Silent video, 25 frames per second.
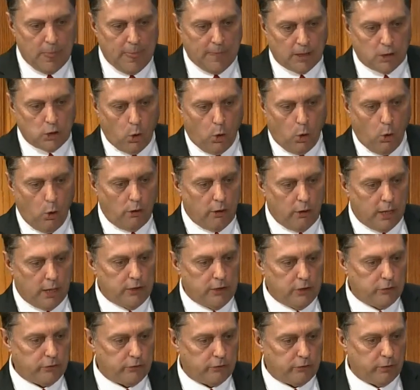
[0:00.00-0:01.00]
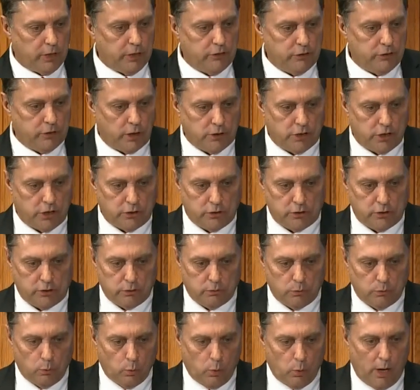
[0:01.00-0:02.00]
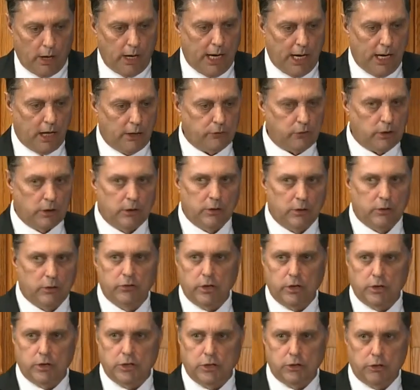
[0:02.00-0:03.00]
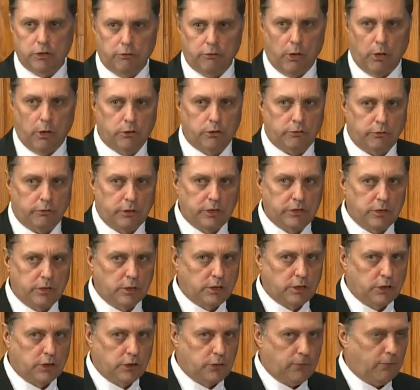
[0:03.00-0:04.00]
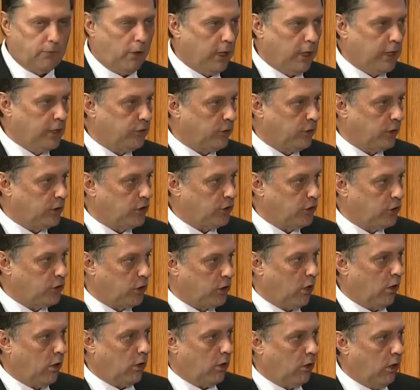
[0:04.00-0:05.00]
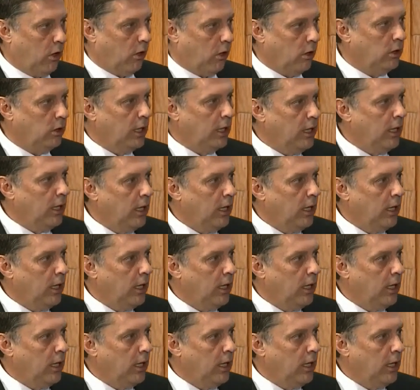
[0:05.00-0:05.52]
core industries, such as warehousing, such as grocery, such as freight, such as car haul,